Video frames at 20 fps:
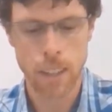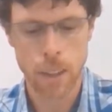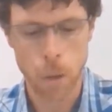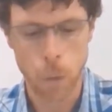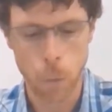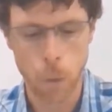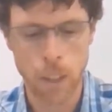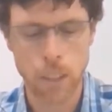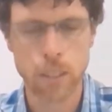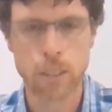
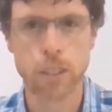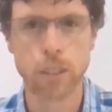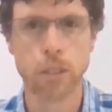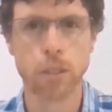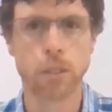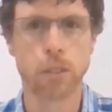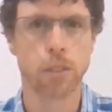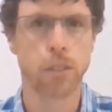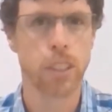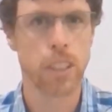1, 2,
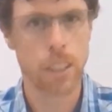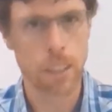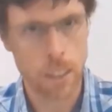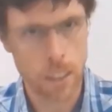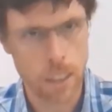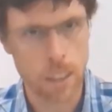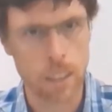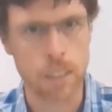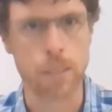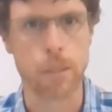3,
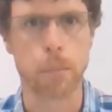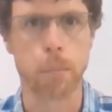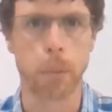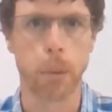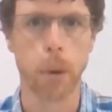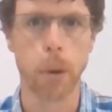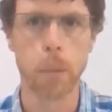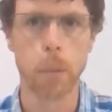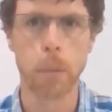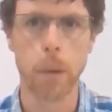it's a
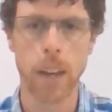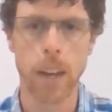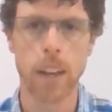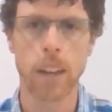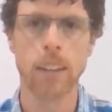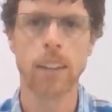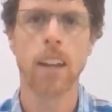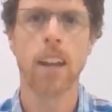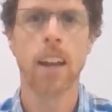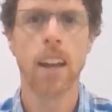
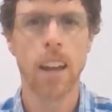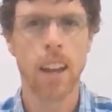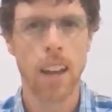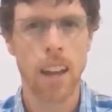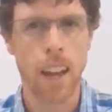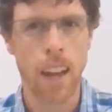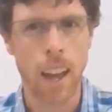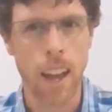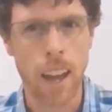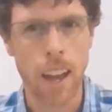propan,
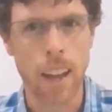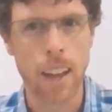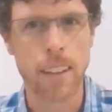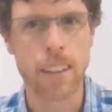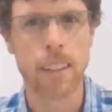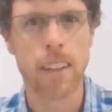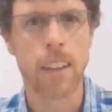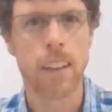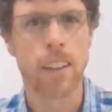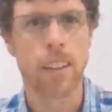and
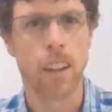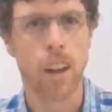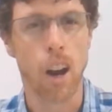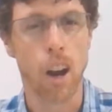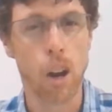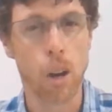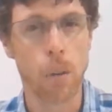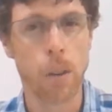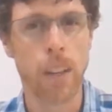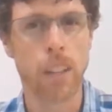the
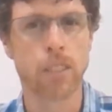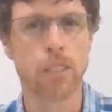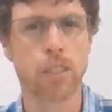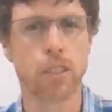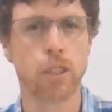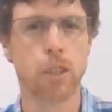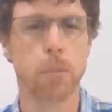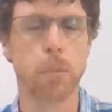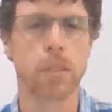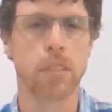OH
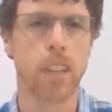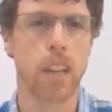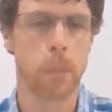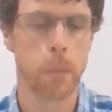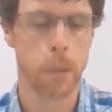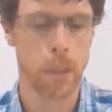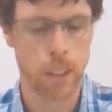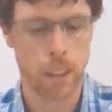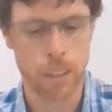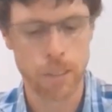group is
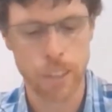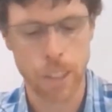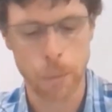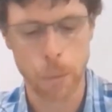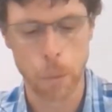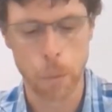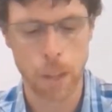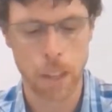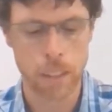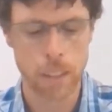coming off number
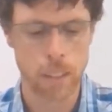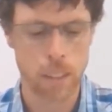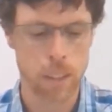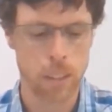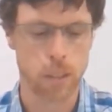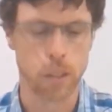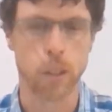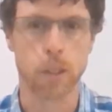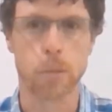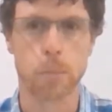1,
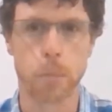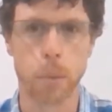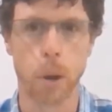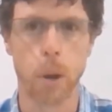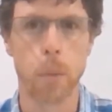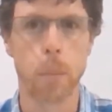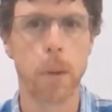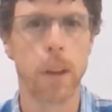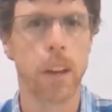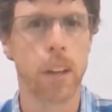so it's
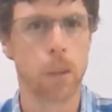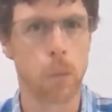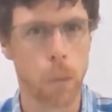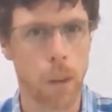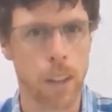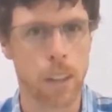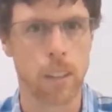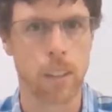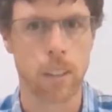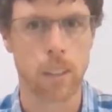propan
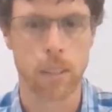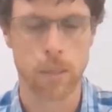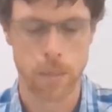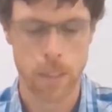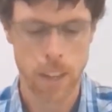1-ol.